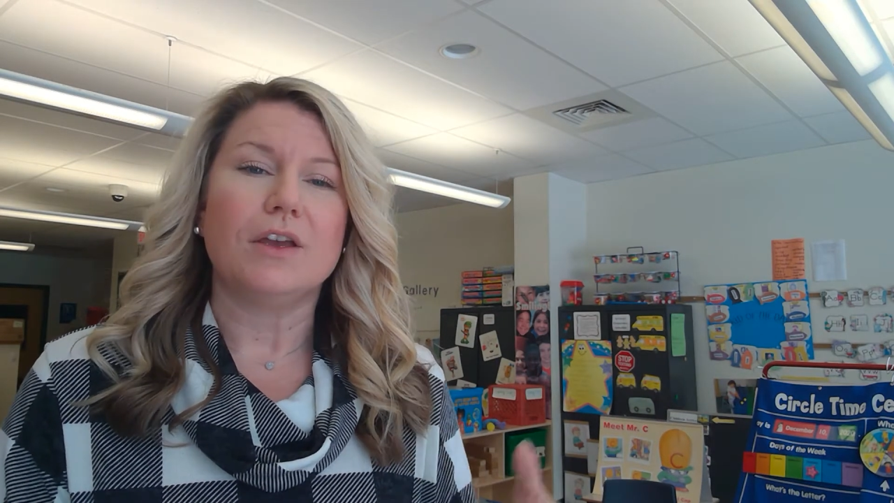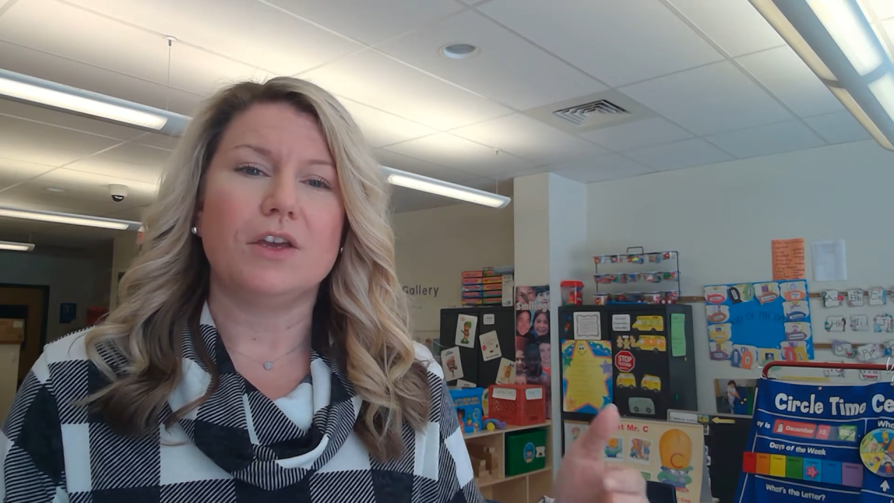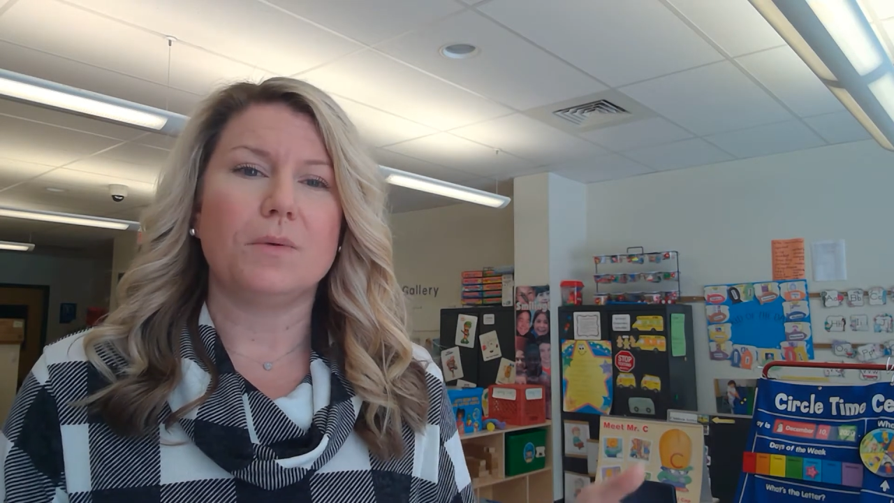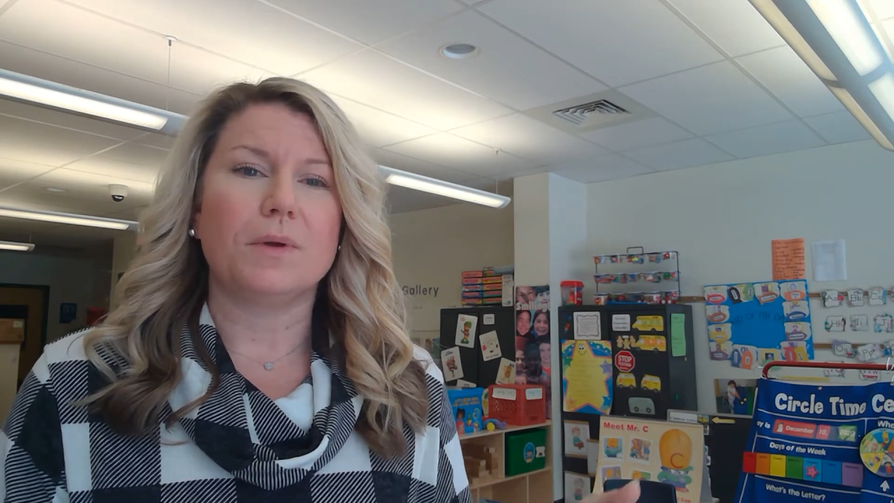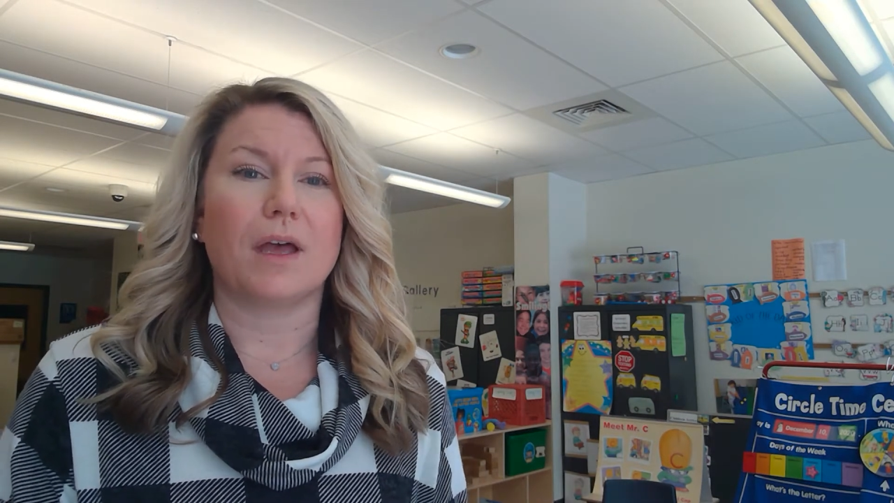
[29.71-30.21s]

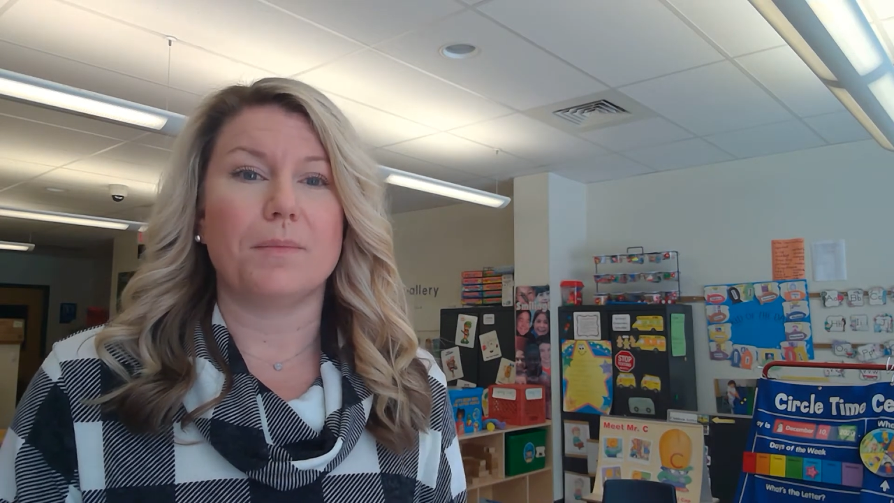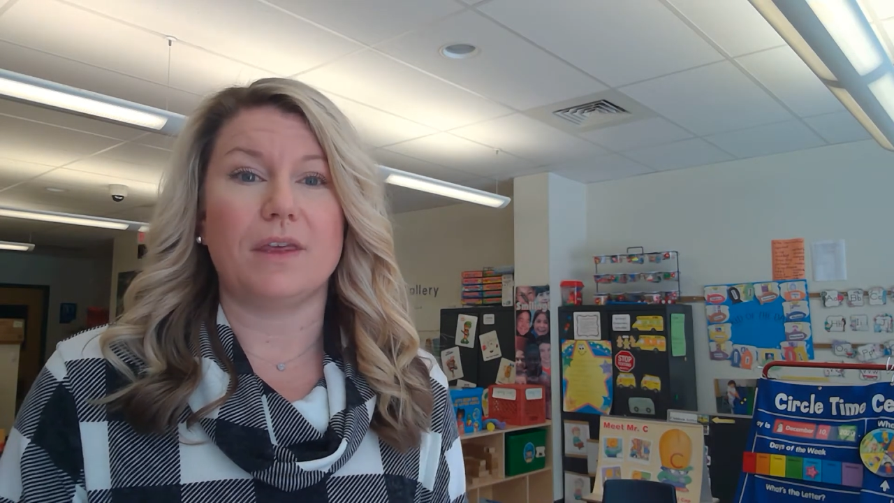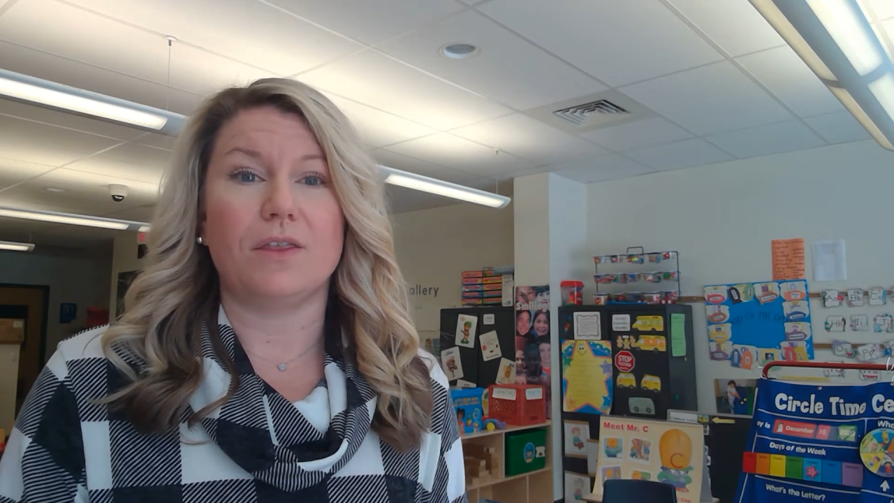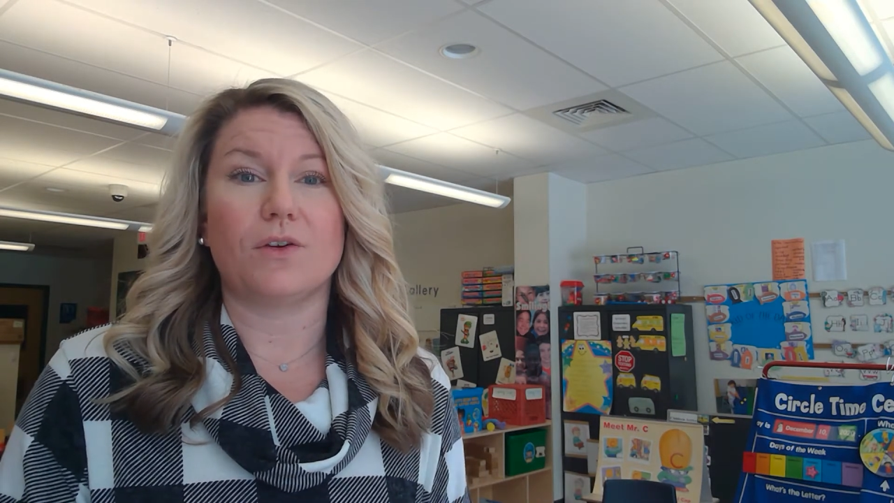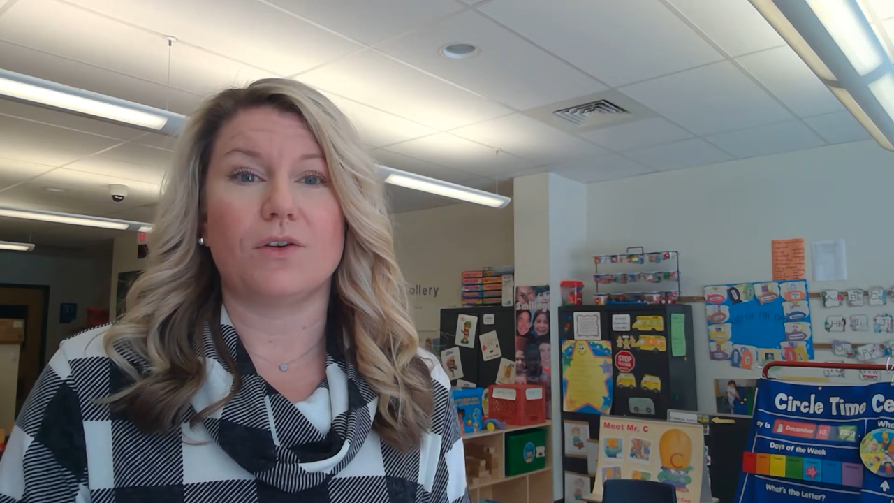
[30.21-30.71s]
you would come
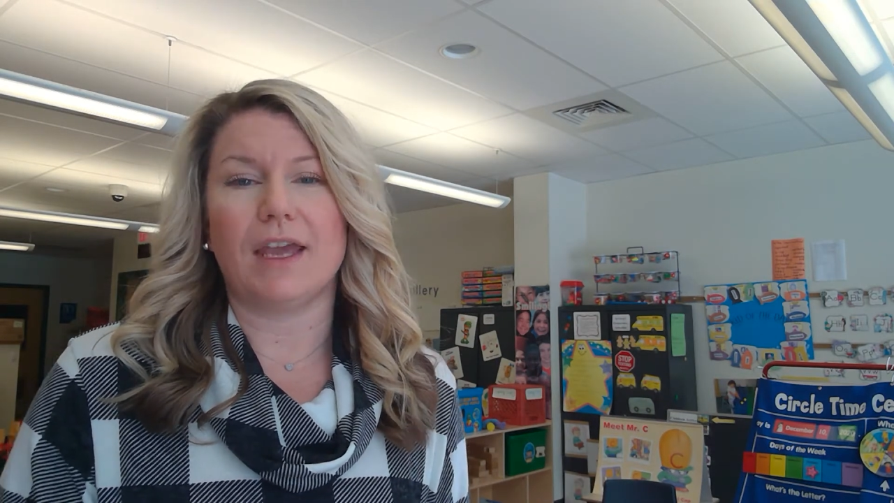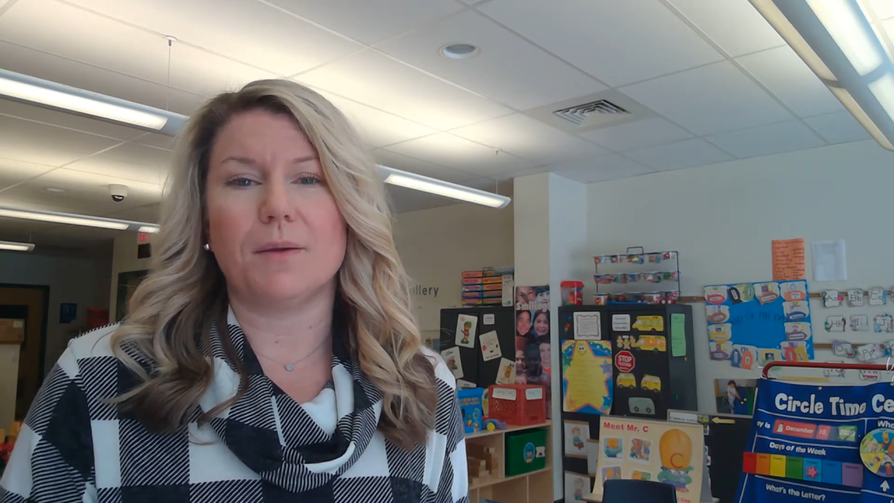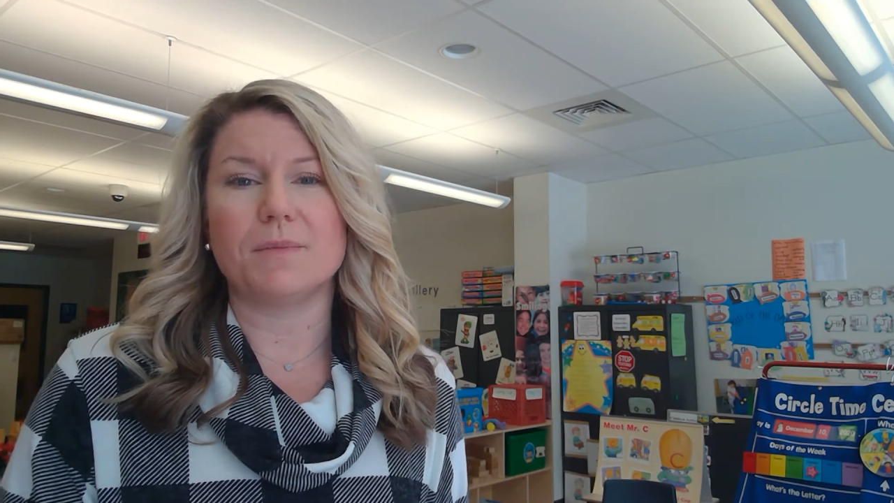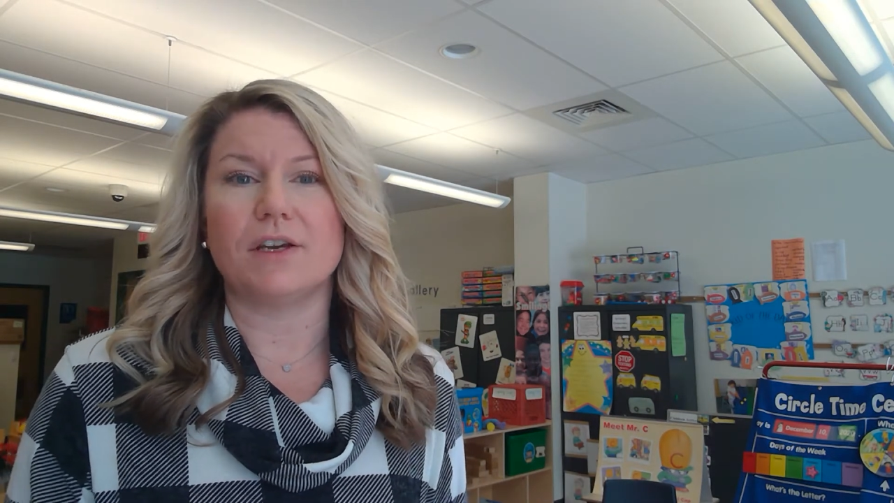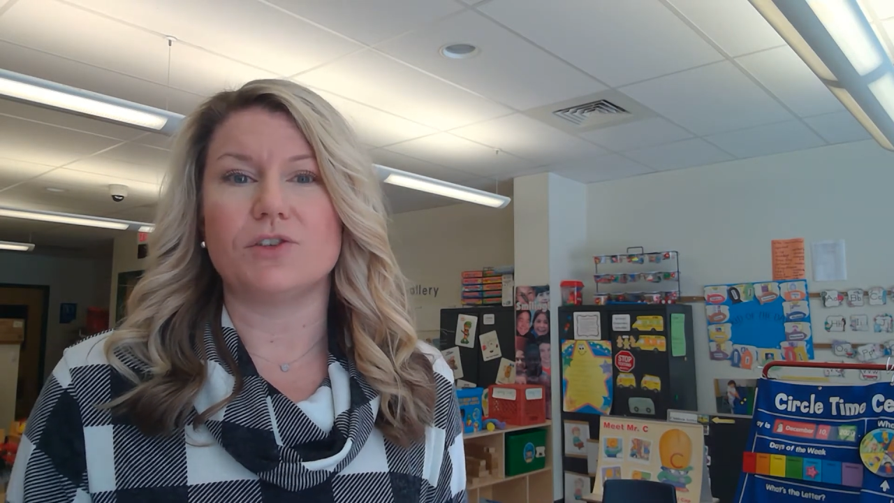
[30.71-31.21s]
either for the
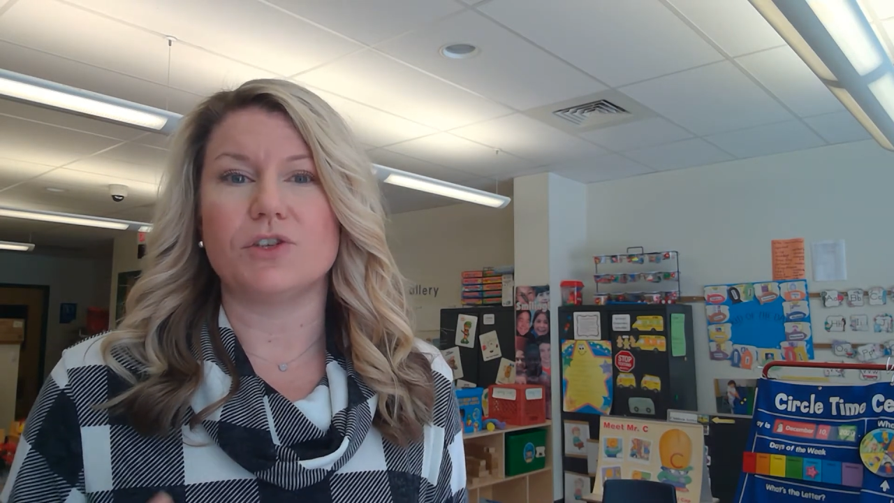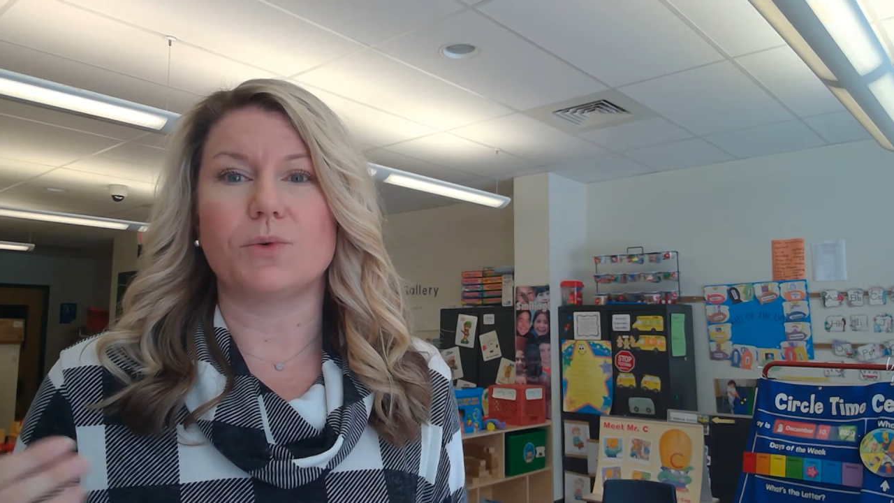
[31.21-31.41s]
AM session